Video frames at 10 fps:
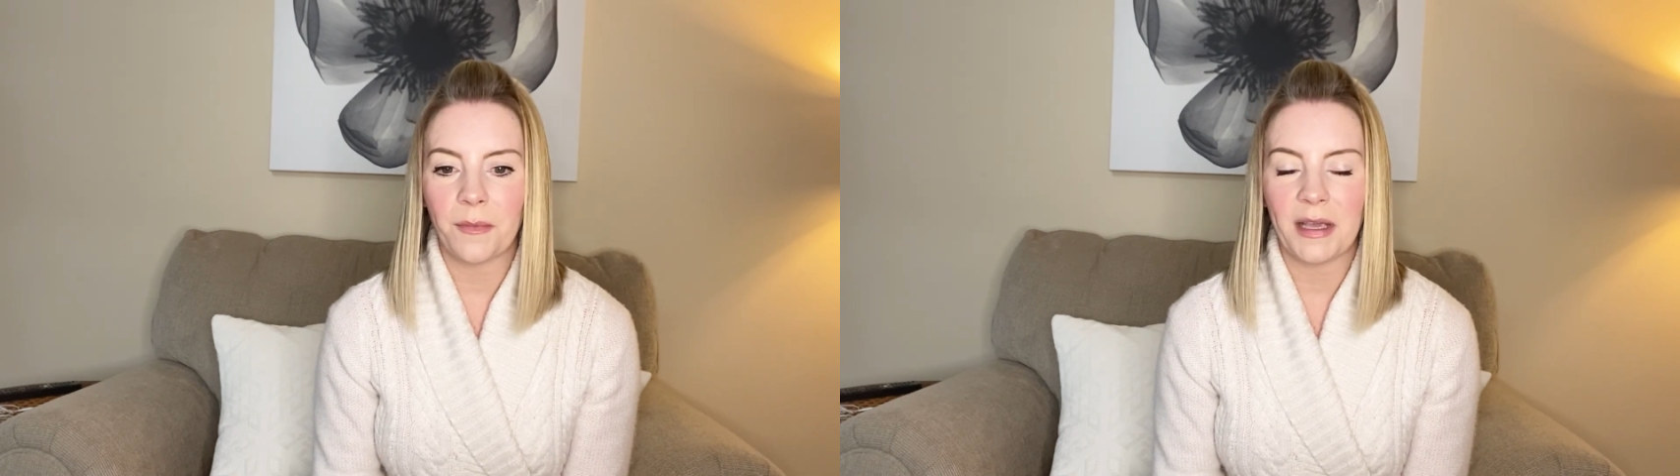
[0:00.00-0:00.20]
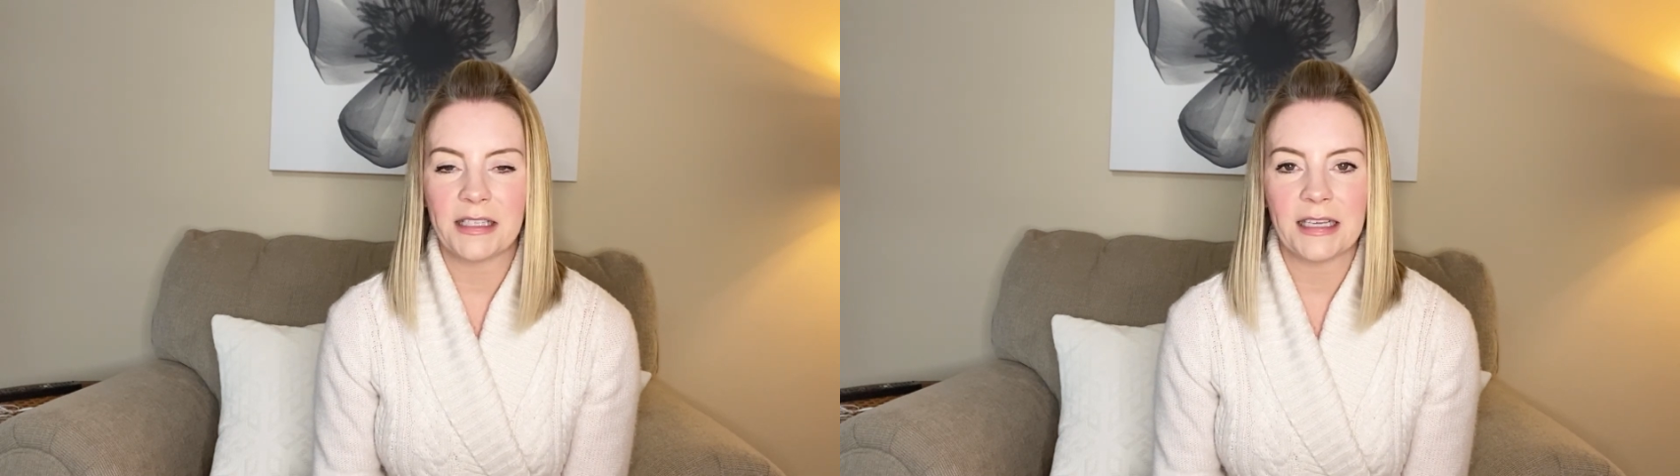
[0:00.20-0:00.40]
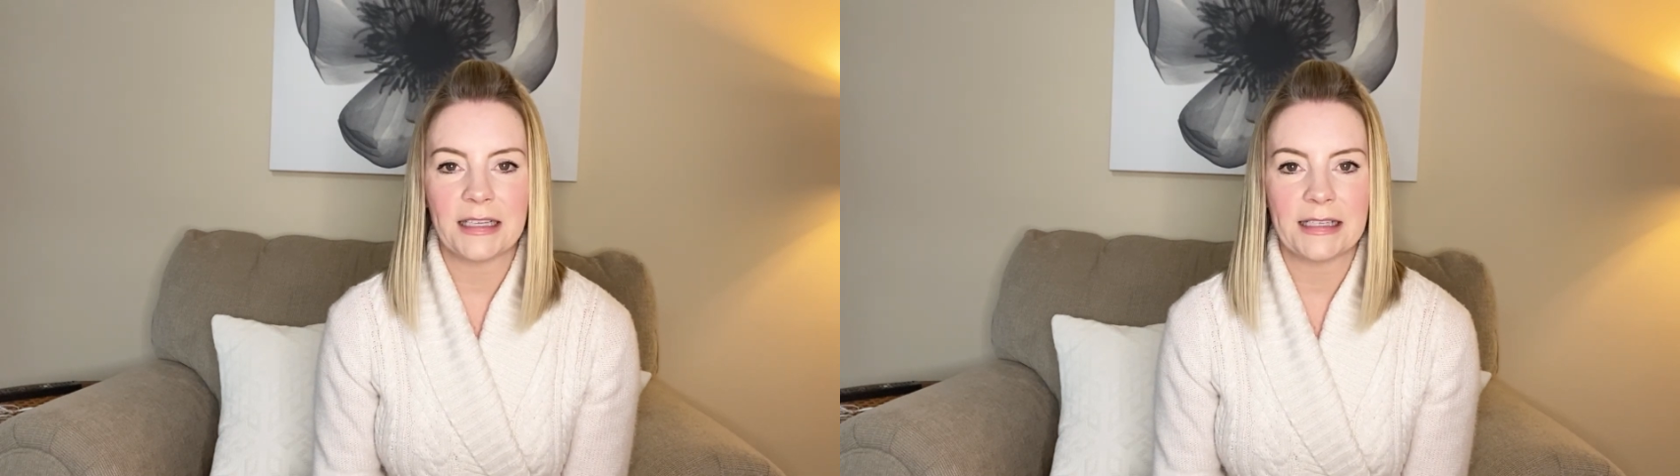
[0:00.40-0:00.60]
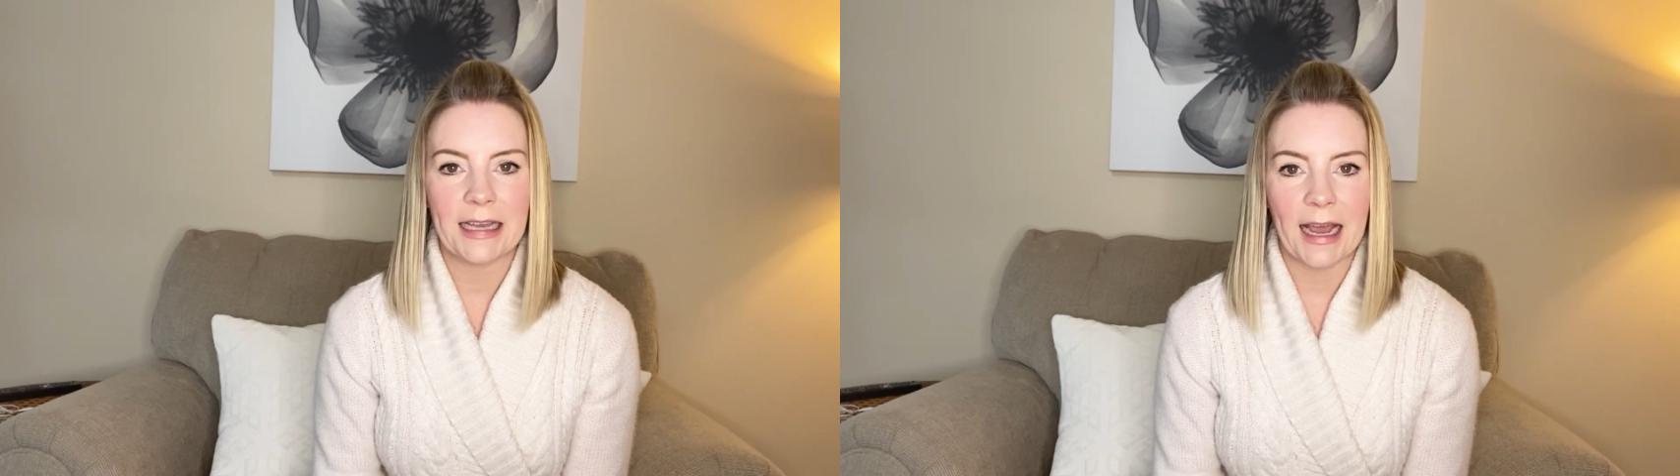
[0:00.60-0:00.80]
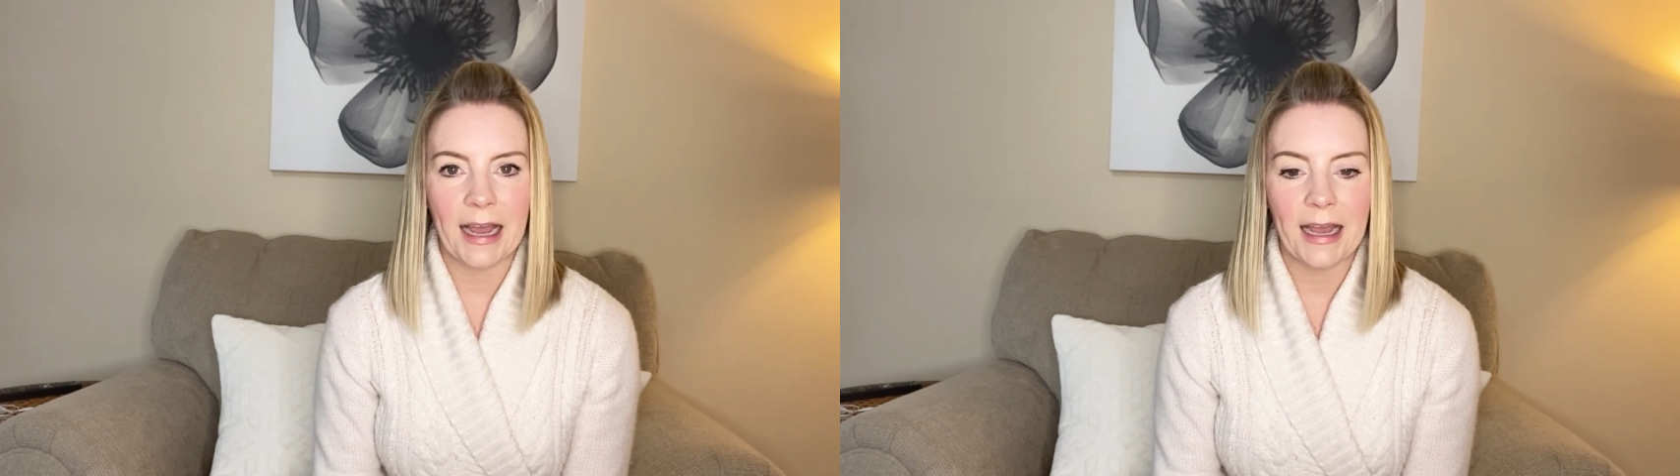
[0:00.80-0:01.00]
me
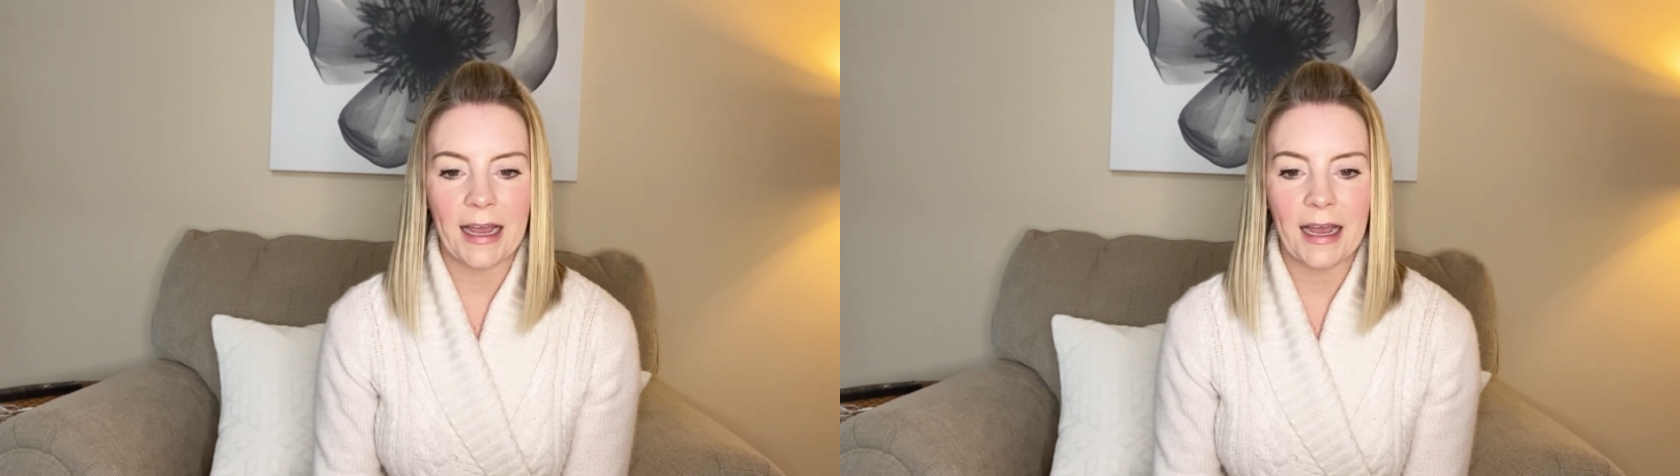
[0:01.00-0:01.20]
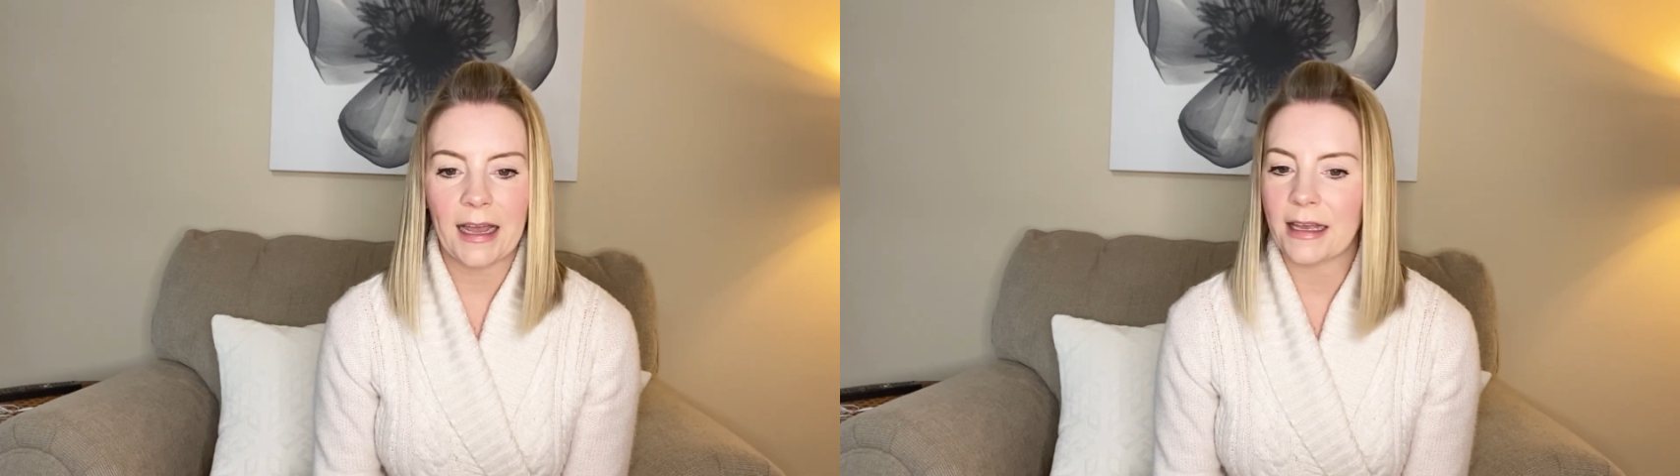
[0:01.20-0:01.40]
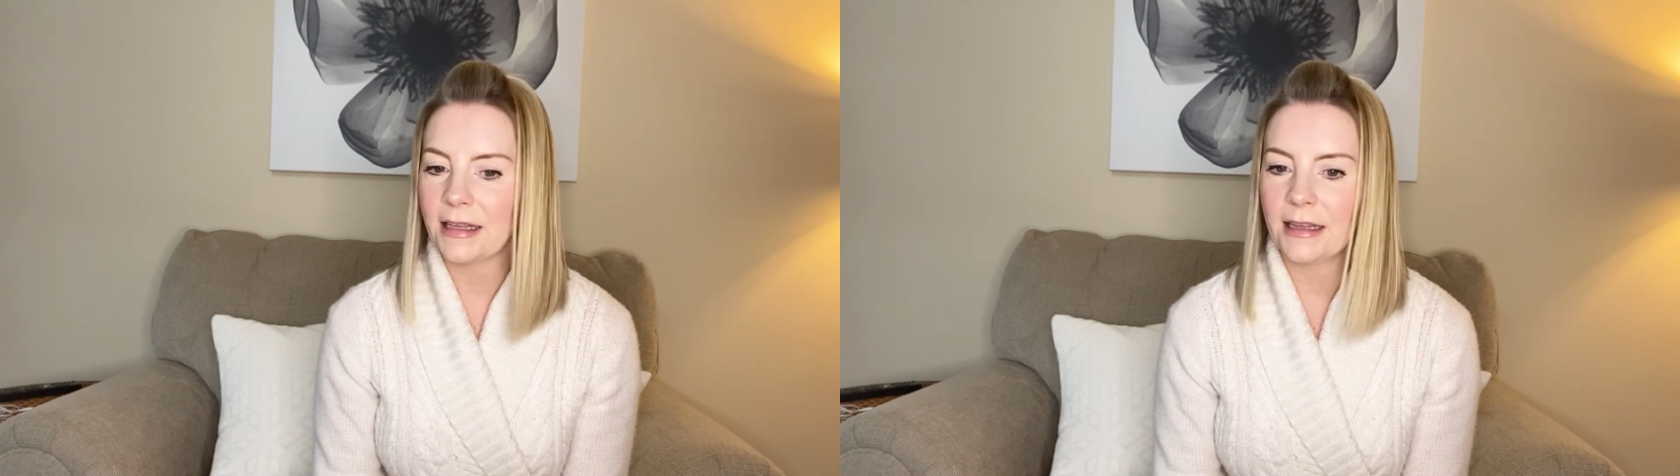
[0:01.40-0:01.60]
today.